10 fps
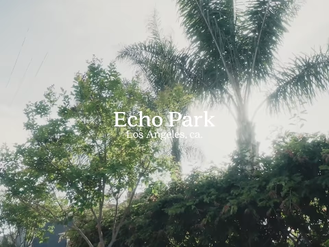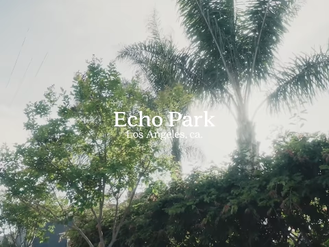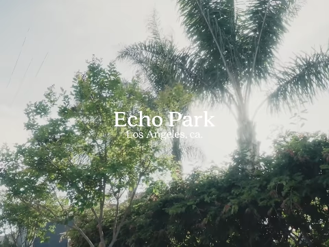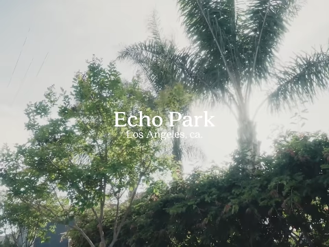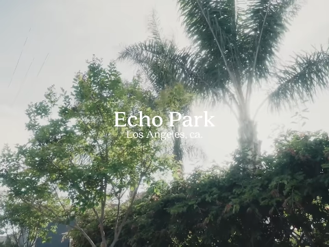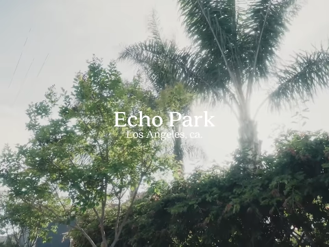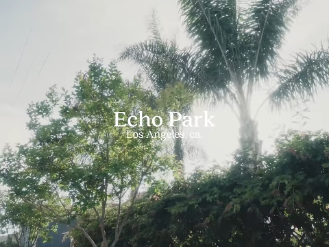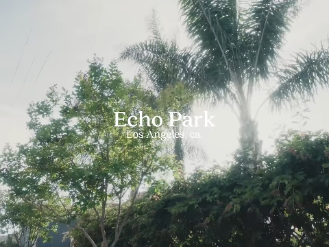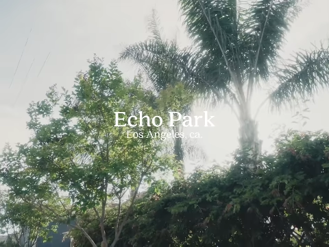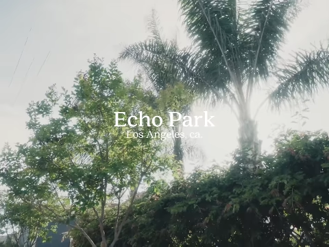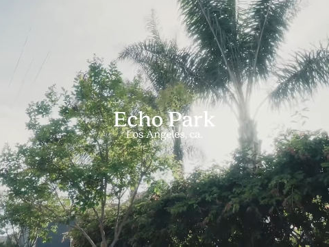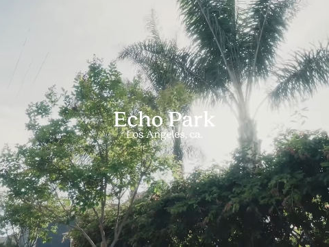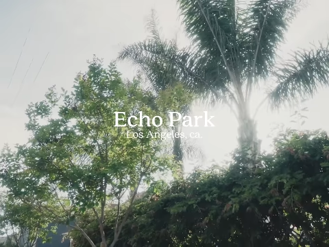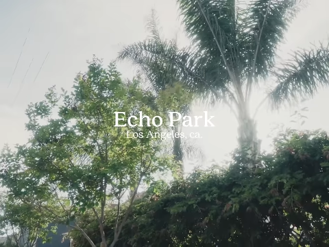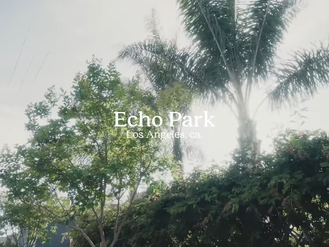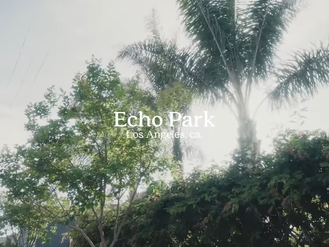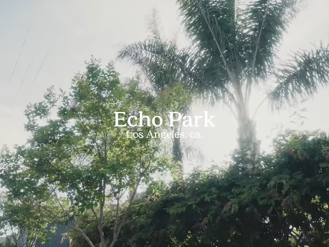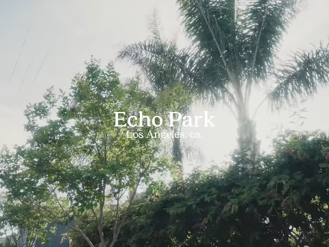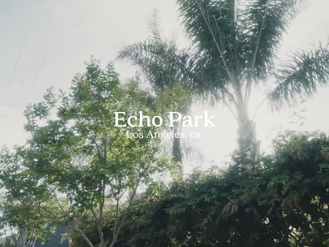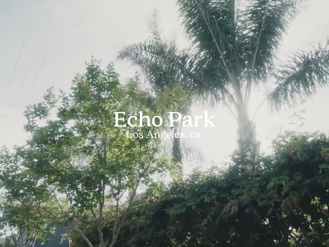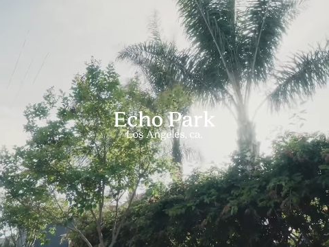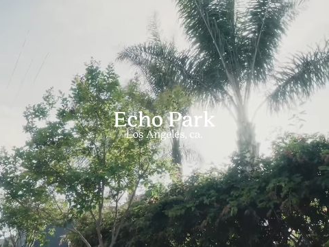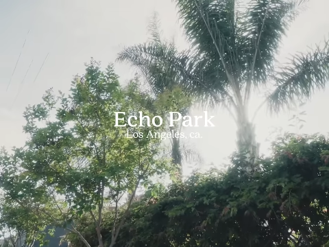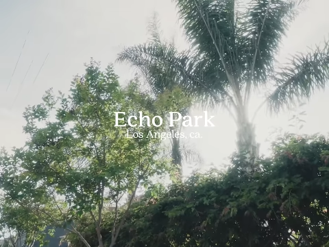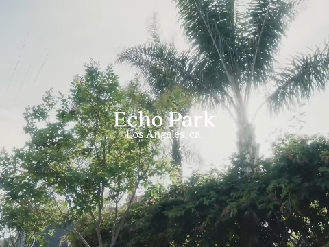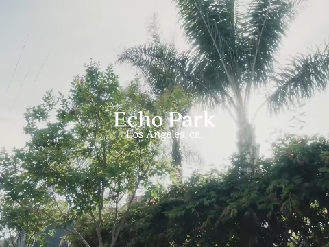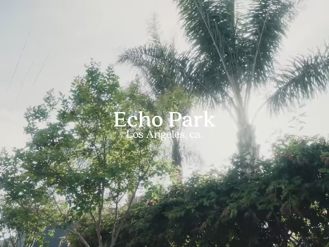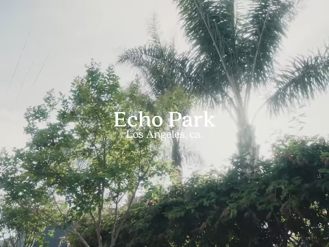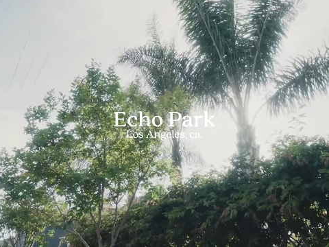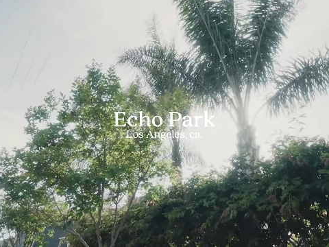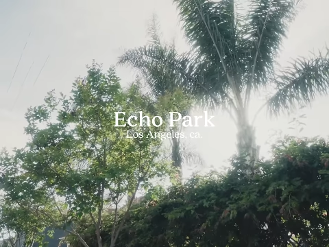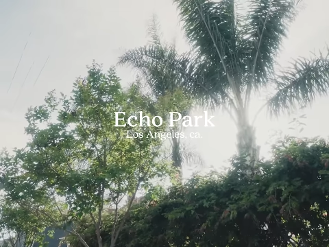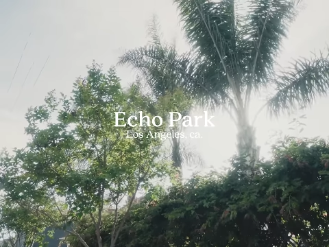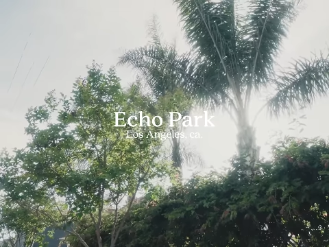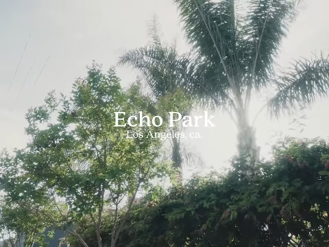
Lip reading: (no speaker visible)